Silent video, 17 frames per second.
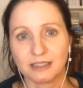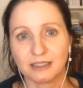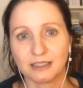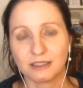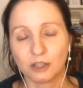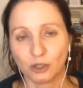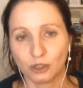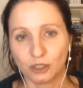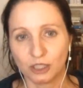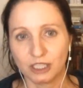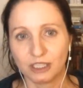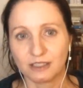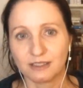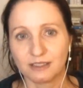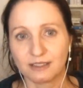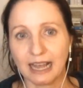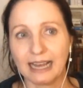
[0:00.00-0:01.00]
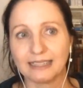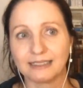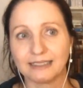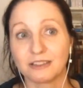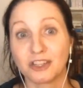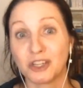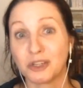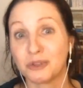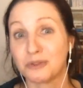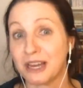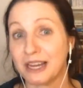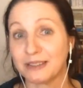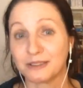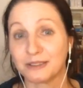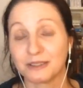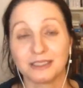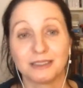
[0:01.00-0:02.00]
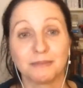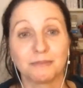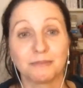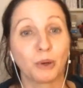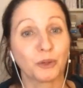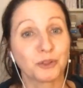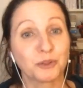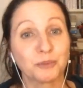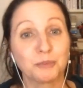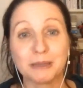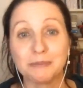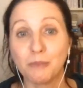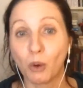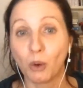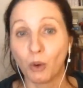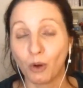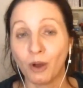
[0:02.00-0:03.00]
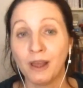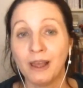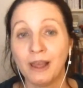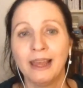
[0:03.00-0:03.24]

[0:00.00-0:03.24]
dollars and 2000 possibly more